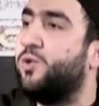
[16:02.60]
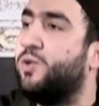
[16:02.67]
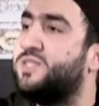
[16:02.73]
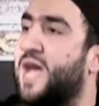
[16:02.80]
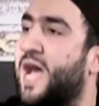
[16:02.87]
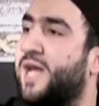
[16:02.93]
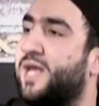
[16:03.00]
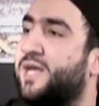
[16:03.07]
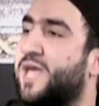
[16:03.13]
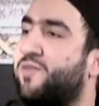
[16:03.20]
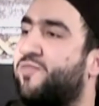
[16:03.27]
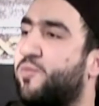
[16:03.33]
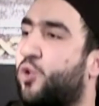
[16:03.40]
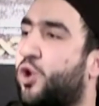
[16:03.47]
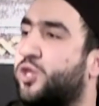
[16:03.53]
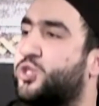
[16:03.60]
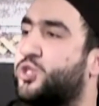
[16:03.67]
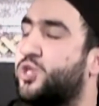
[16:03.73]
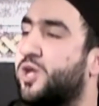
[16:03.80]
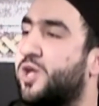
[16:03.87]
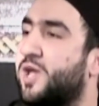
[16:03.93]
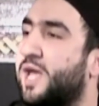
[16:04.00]
wa ta'ala gave him
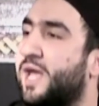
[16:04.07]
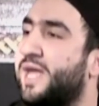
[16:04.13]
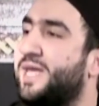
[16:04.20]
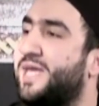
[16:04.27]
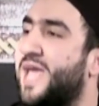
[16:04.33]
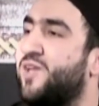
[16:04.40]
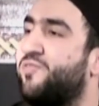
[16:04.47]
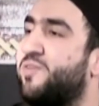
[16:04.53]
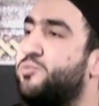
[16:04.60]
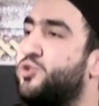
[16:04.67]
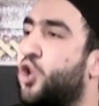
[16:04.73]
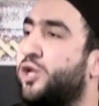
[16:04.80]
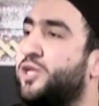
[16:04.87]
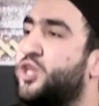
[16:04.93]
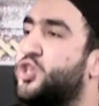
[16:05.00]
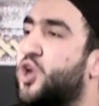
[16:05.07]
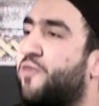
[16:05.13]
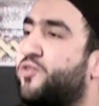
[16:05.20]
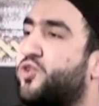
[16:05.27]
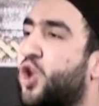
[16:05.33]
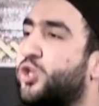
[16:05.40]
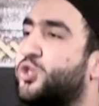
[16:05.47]
what? He gave him knowledge
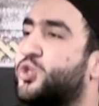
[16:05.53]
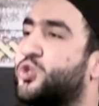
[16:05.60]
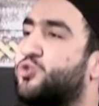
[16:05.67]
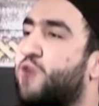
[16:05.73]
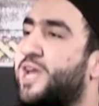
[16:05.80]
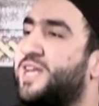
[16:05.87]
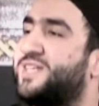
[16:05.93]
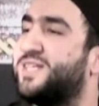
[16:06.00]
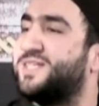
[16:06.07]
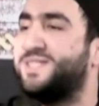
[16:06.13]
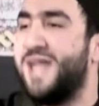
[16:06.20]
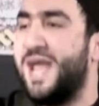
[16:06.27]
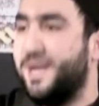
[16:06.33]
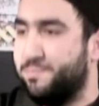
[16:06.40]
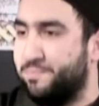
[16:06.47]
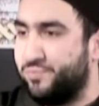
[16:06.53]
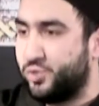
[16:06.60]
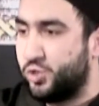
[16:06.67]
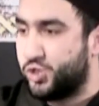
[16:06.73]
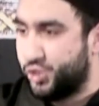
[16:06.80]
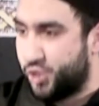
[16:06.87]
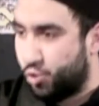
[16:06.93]
of God's greatest name.
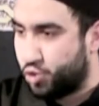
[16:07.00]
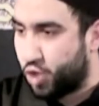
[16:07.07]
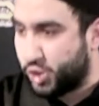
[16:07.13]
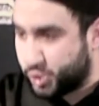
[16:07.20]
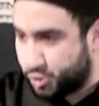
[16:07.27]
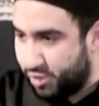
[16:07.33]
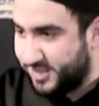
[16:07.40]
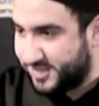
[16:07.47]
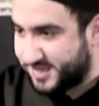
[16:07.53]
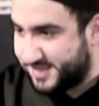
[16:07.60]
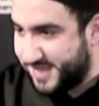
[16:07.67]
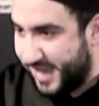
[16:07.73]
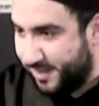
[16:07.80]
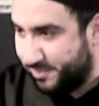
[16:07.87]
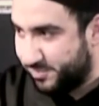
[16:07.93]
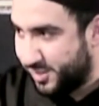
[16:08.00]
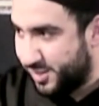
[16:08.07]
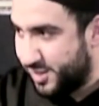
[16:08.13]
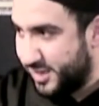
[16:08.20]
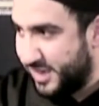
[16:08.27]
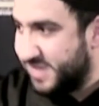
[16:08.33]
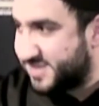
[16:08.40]
Because you know God's greatest name
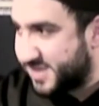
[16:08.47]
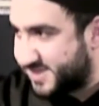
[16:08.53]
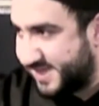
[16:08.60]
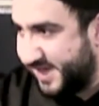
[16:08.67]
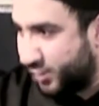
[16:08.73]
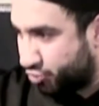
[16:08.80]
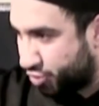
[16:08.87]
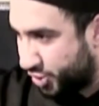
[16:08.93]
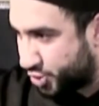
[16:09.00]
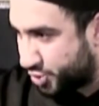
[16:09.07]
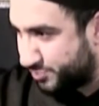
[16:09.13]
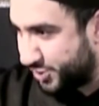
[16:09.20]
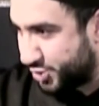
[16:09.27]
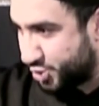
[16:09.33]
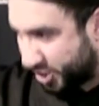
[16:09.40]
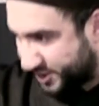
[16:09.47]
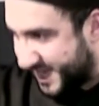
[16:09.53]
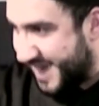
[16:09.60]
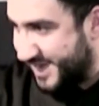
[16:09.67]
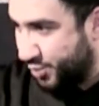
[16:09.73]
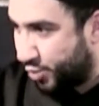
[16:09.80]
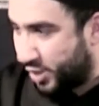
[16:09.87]
is a secret. It's not
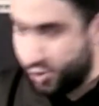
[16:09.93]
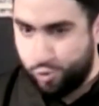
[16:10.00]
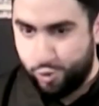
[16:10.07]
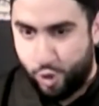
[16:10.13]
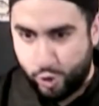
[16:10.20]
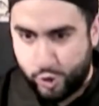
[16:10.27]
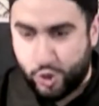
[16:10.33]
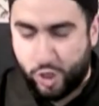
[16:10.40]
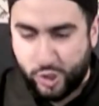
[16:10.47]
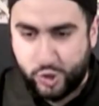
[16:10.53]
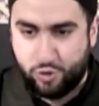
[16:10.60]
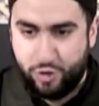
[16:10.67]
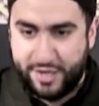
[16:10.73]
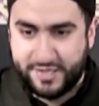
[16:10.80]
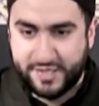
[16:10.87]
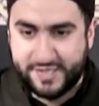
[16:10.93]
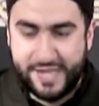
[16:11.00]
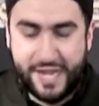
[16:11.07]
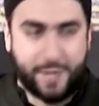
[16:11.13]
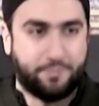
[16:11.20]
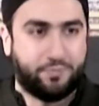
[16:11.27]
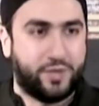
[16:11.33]
anyone who knows God's greatest
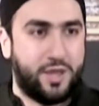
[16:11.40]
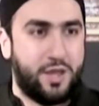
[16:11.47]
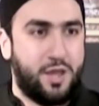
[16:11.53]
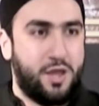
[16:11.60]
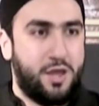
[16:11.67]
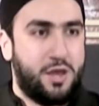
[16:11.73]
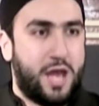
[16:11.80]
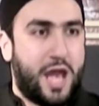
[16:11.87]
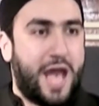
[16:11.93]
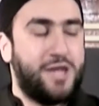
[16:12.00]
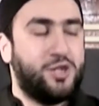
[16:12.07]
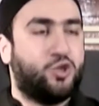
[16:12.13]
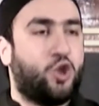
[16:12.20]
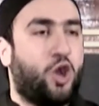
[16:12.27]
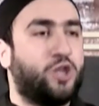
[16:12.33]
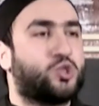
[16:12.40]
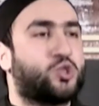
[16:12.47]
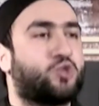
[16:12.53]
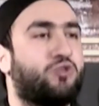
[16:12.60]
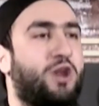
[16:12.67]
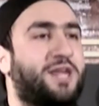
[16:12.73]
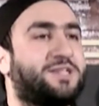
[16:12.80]
name. And
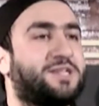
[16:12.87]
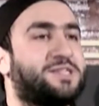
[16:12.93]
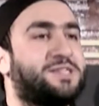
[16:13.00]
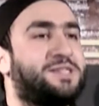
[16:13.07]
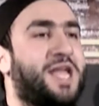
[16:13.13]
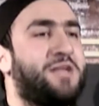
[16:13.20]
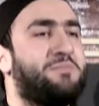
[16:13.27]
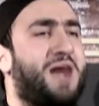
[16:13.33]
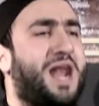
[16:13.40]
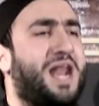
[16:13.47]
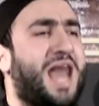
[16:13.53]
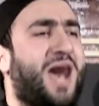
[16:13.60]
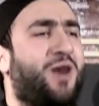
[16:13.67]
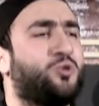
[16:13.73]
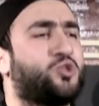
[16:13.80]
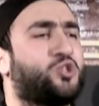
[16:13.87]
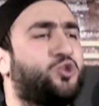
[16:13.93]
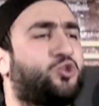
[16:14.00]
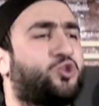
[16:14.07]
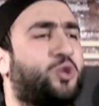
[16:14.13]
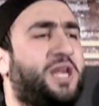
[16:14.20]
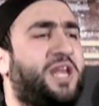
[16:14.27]
God's greatest name allows
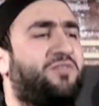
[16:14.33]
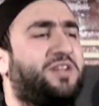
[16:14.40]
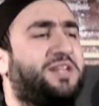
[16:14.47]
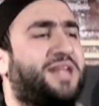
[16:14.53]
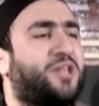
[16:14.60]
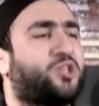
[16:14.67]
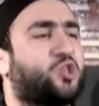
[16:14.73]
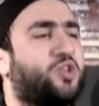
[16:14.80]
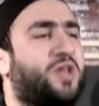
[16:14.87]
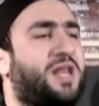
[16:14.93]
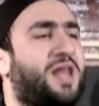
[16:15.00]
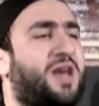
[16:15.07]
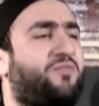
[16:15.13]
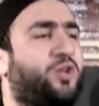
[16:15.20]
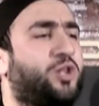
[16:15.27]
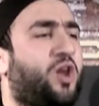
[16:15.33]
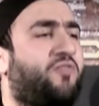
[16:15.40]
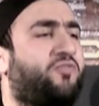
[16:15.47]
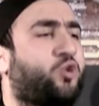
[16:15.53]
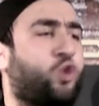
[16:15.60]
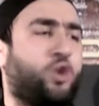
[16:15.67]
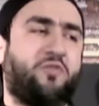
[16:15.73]
you to even get to the level
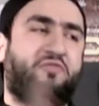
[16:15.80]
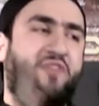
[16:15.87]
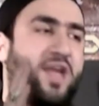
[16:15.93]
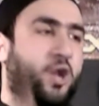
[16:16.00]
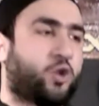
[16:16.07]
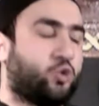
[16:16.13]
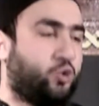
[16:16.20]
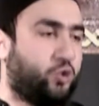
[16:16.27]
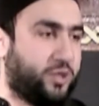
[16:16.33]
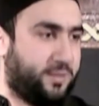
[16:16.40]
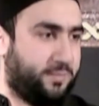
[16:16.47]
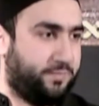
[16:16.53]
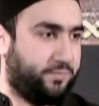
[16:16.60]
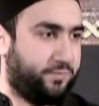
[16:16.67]
of kun fayakun.